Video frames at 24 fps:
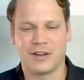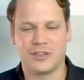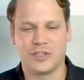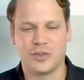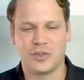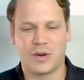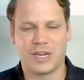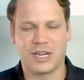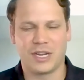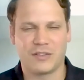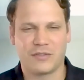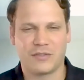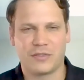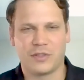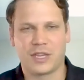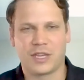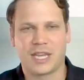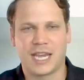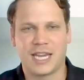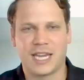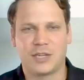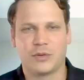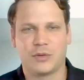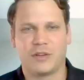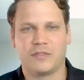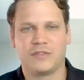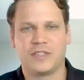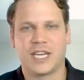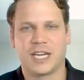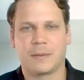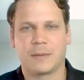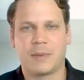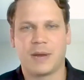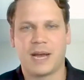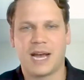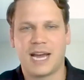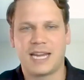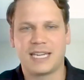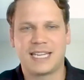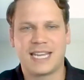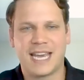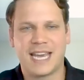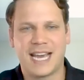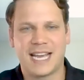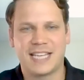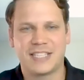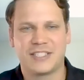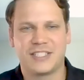joining in for the K-12 Tech
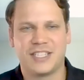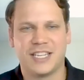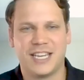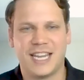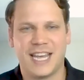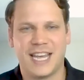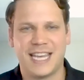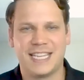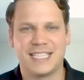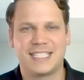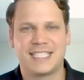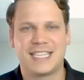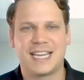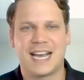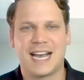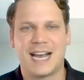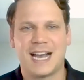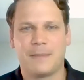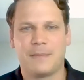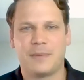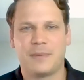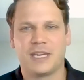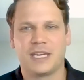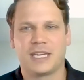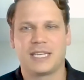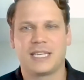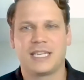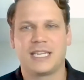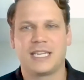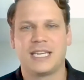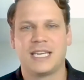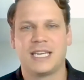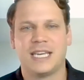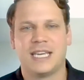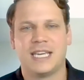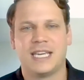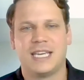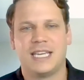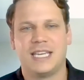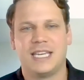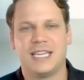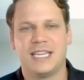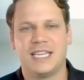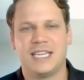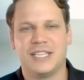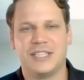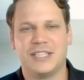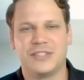Podcast. Today's topic
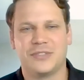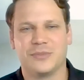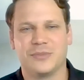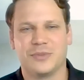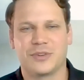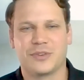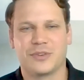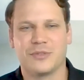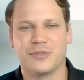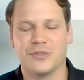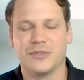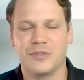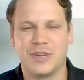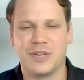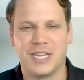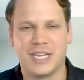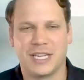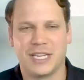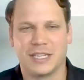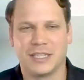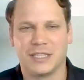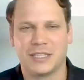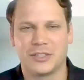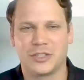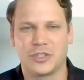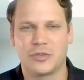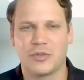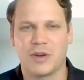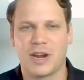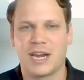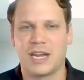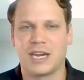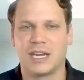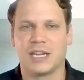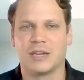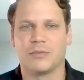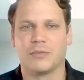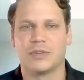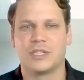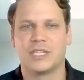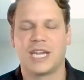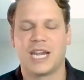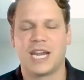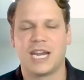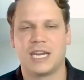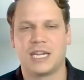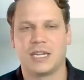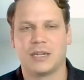is recruiting, training, and
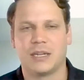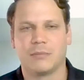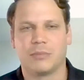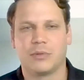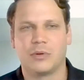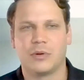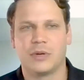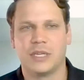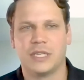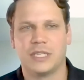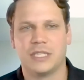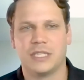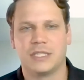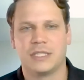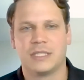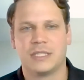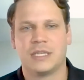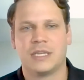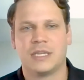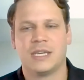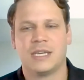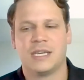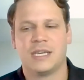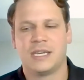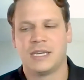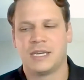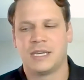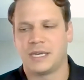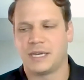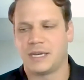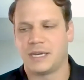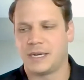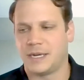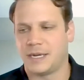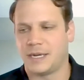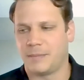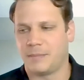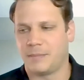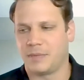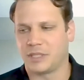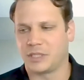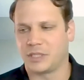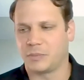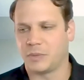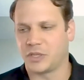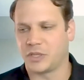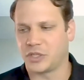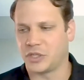retaining employees.
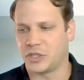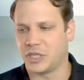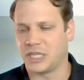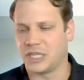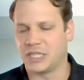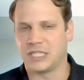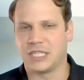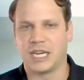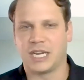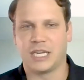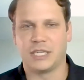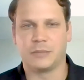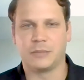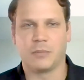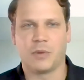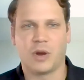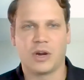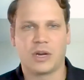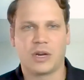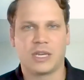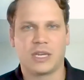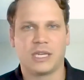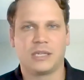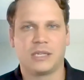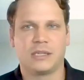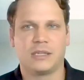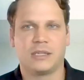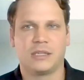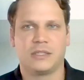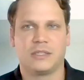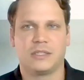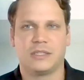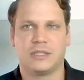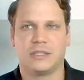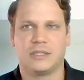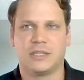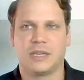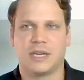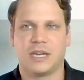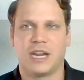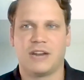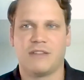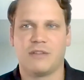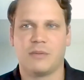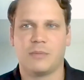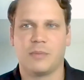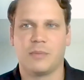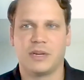Especially in today's market. This is on
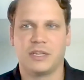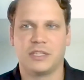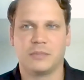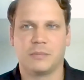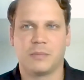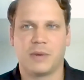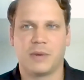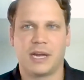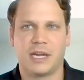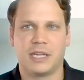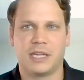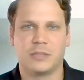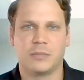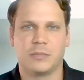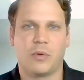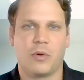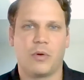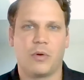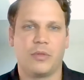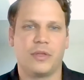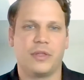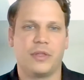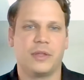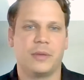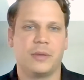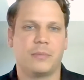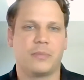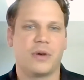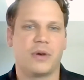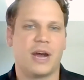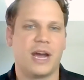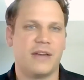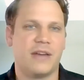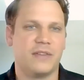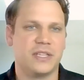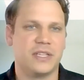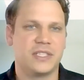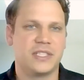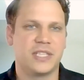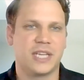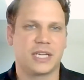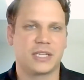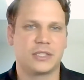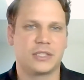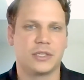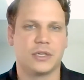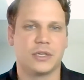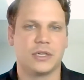everybody's minds, both in the private
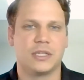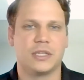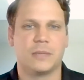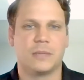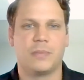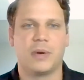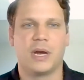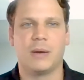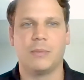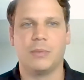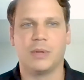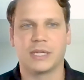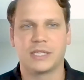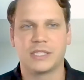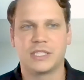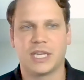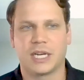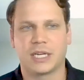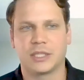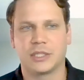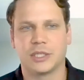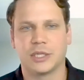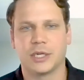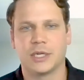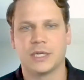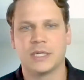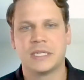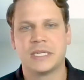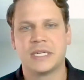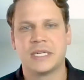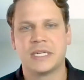sector and the public sector.